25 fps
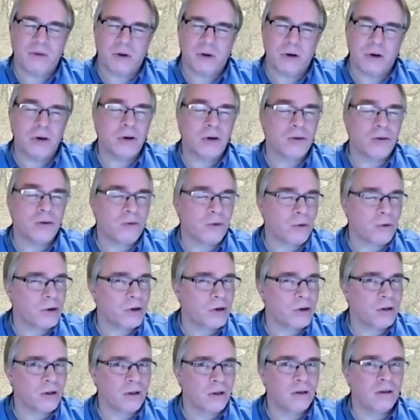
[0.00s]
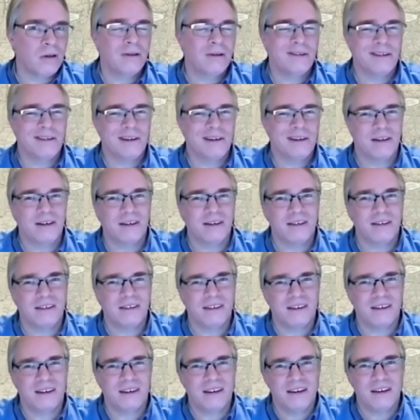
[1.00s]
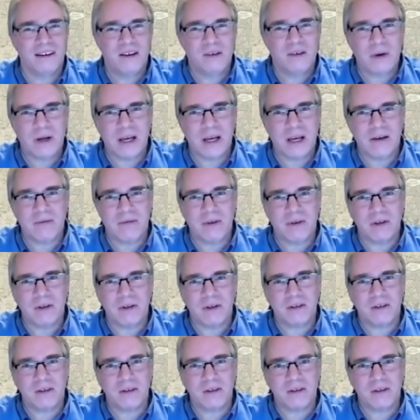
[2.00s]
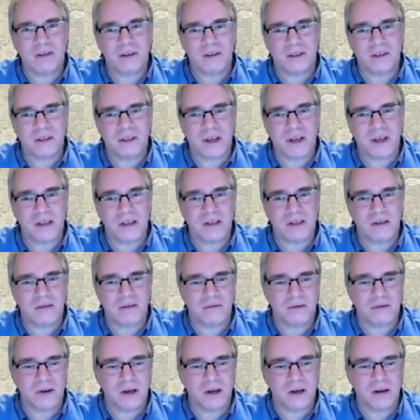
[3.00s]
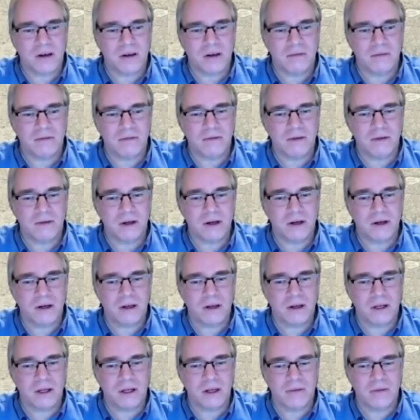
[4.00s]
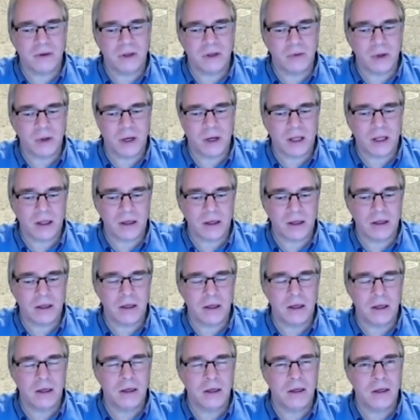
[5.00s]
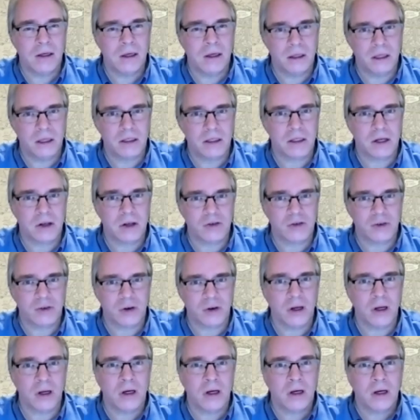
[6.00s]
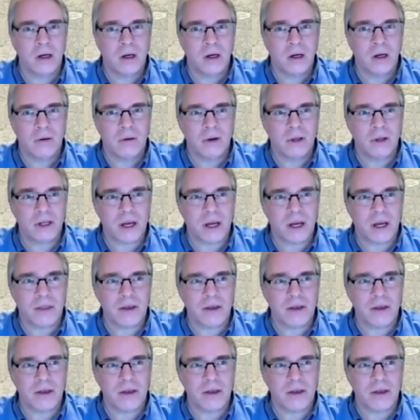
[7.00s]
as I said, for good or for ill, we have this sense of individuality in this country,